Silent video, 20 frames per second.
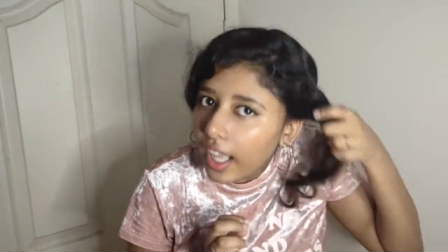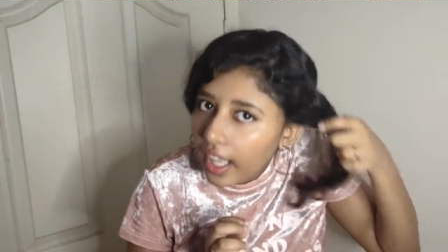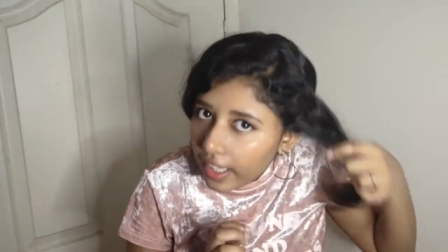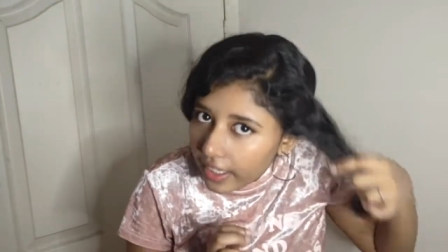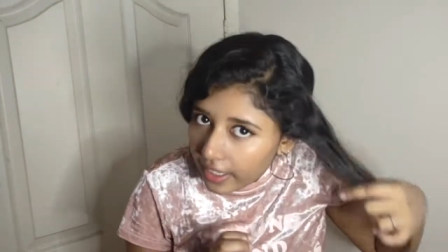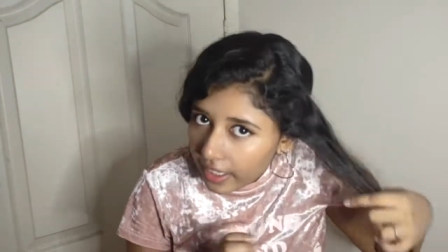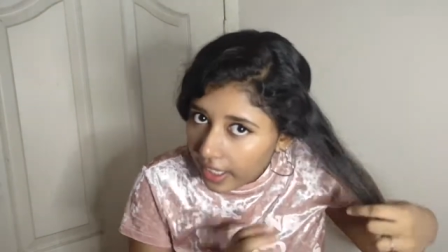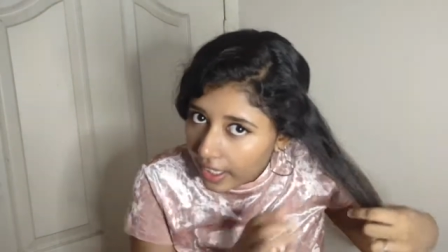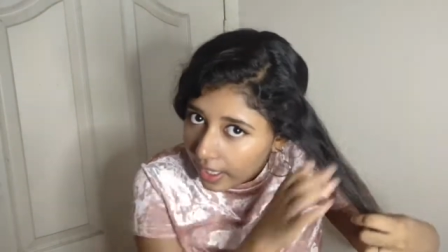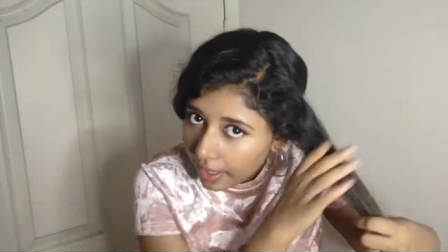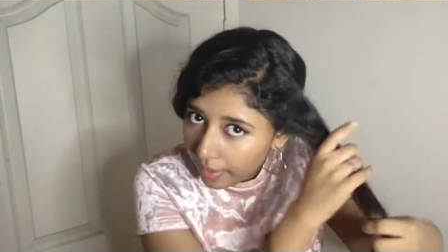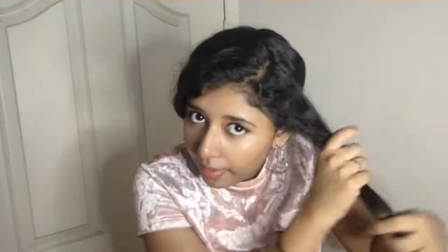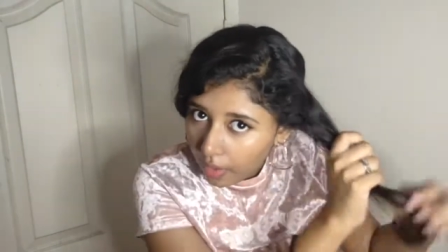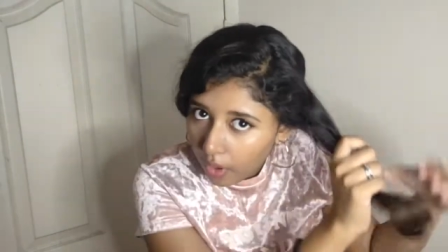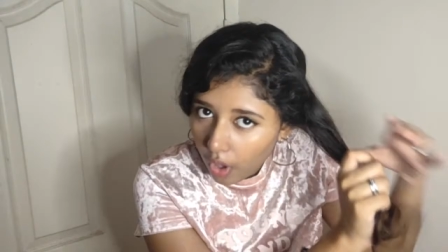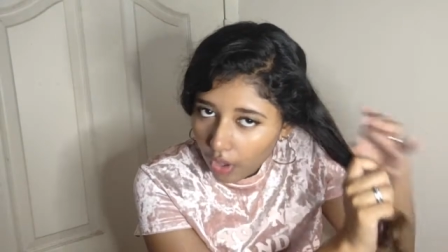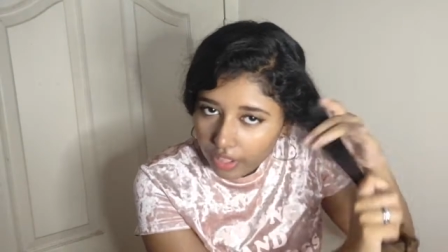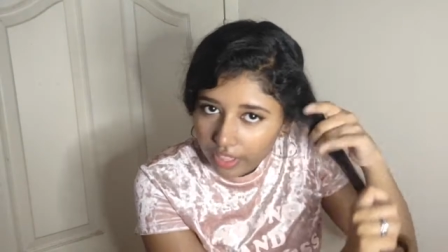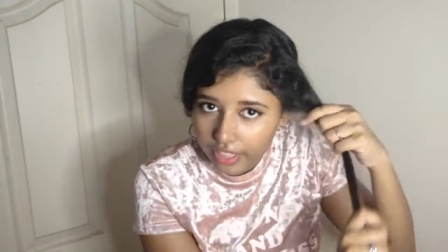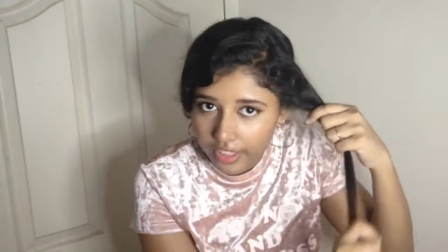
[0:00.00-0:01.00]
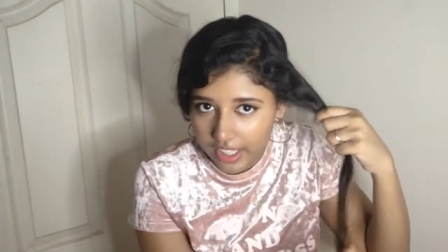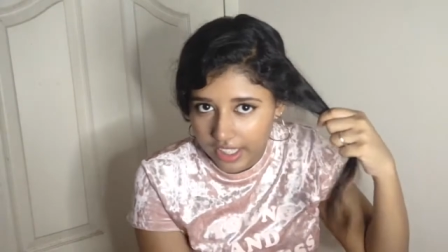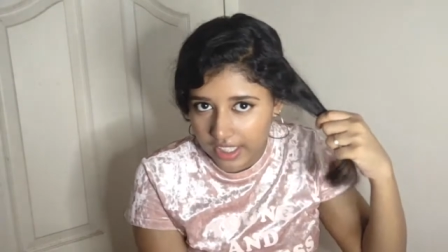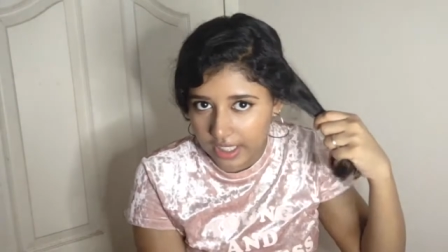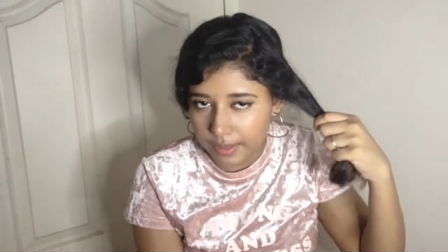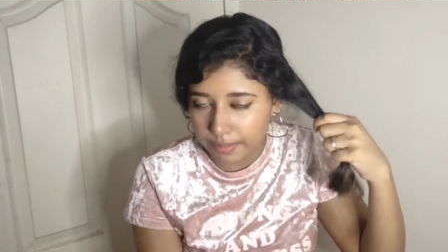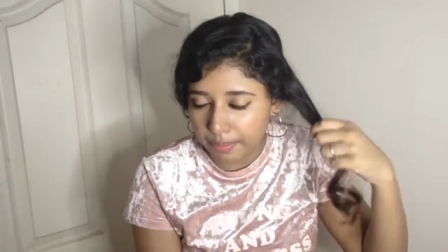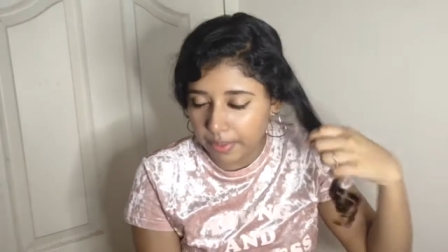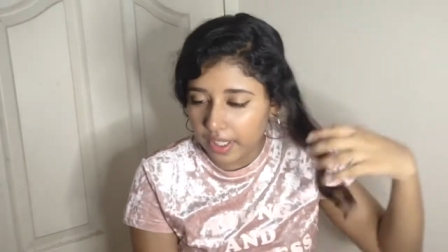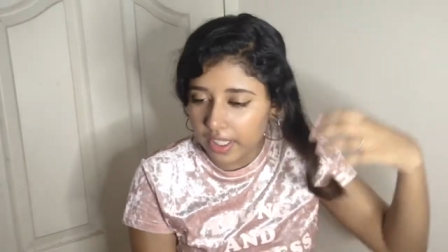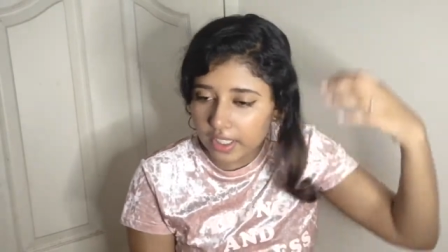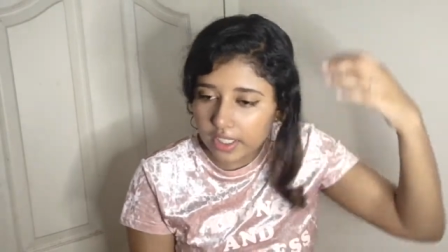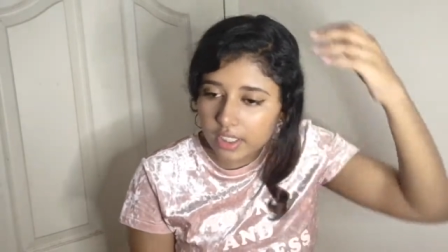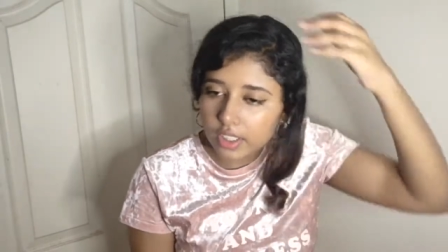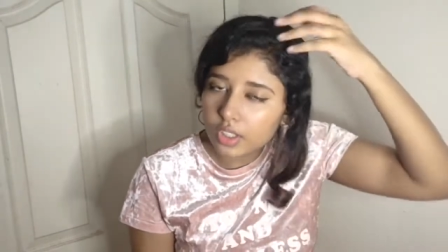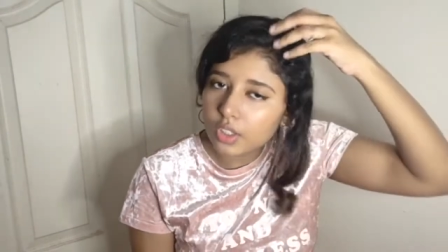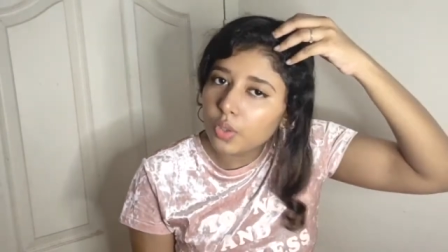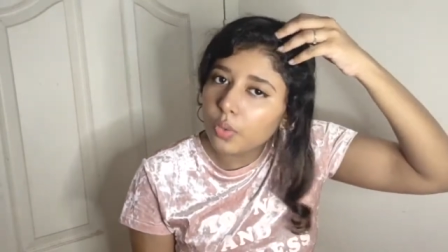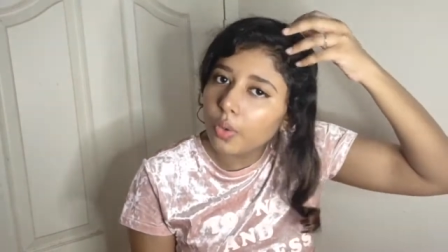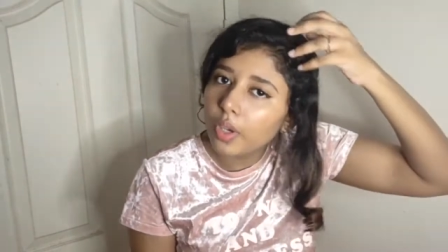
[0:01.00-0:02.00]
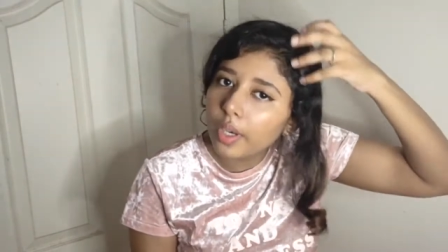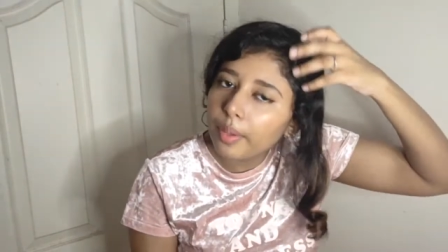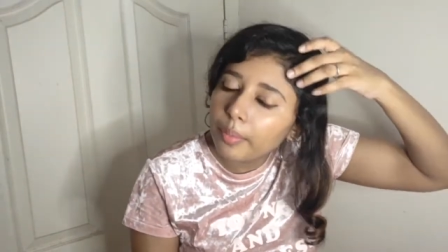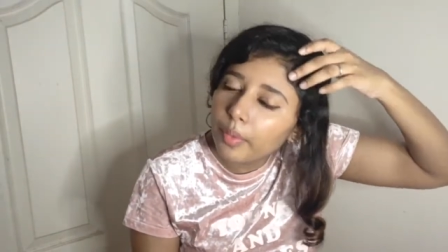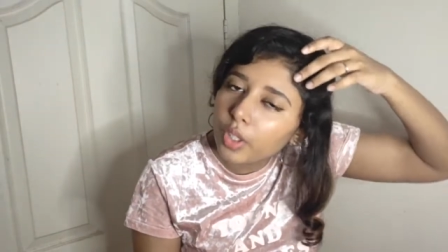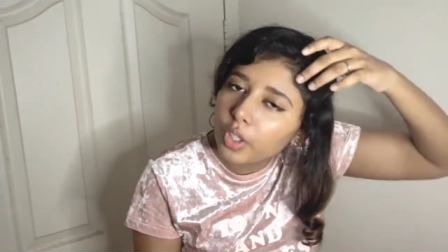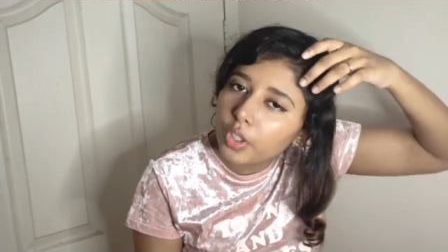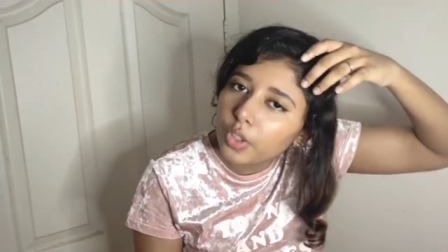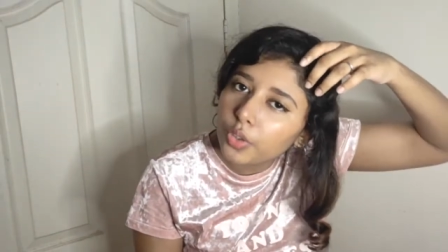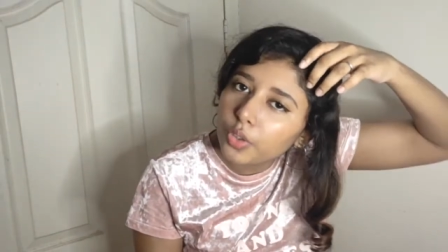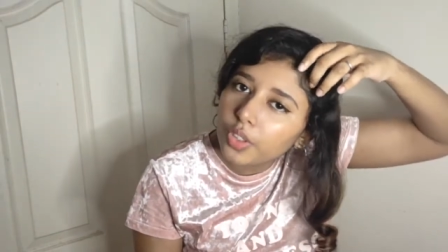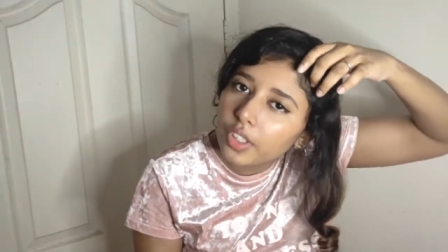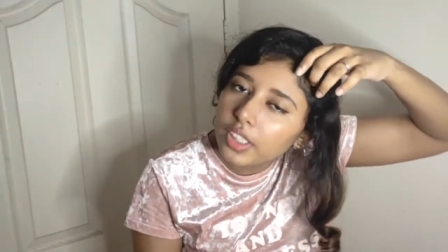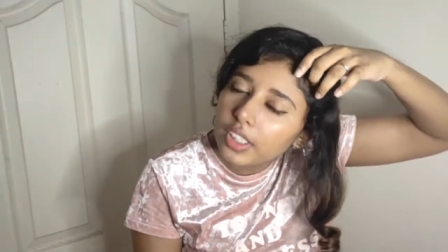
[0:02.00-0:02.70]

And then I got this piece. So what I'm gonna do